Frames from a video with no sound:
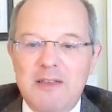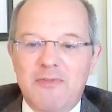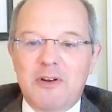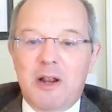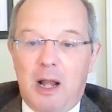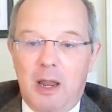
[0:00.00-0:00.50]

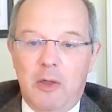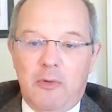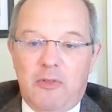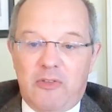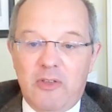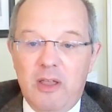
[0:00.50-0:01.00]
even
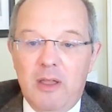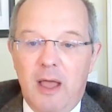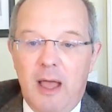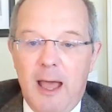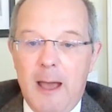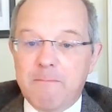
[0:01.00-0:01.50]
close.
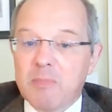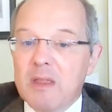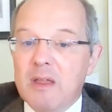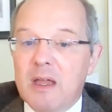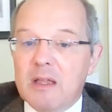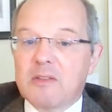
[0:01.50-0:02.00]
So
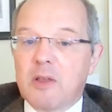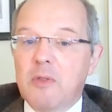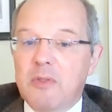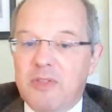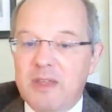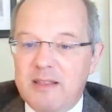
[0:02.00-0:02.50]

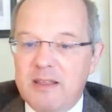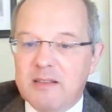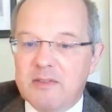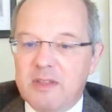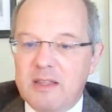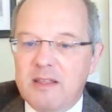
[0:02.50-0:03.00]
this
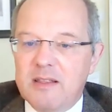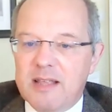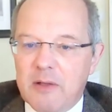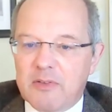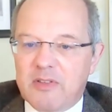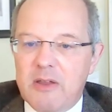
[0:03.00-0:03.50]
is
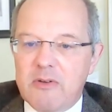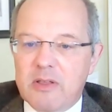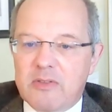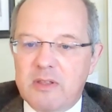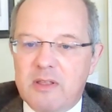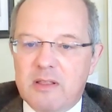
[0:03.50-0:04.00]
how
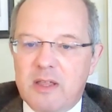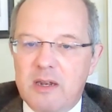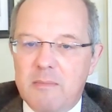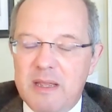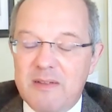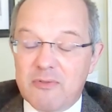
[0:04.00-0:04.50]
serious this is going
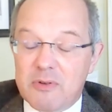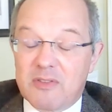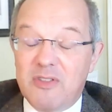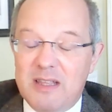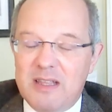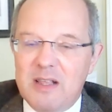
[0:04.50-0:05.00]
to be for us.
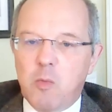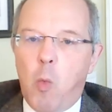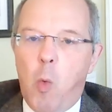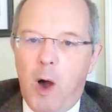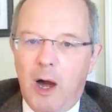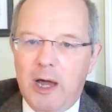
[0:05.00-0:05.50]
This is
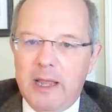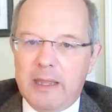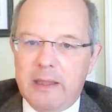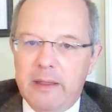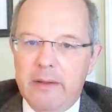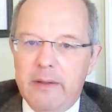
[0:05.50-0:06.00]

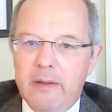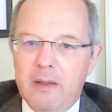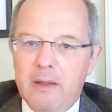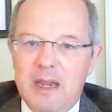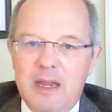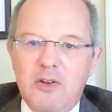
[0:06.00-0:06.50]
why
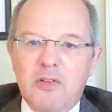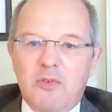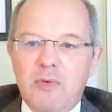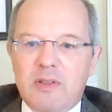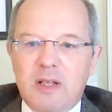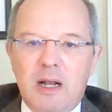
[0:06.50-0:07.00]

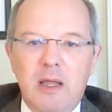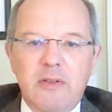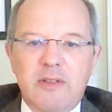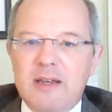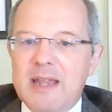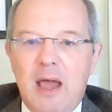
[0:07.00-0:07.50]
industries are
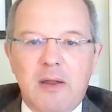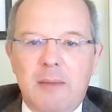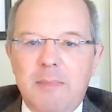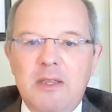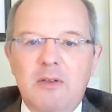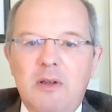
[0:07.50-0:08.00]
closing down. I
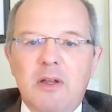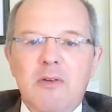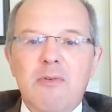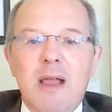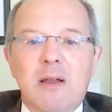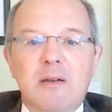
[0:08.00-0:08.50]
mean, you look
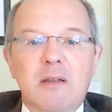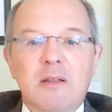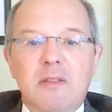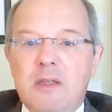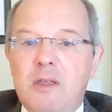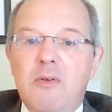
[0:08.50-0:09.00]
around
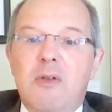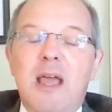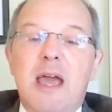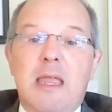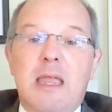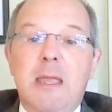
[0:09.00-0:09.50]
the
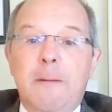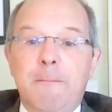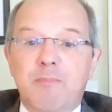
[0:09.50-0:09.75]
UK.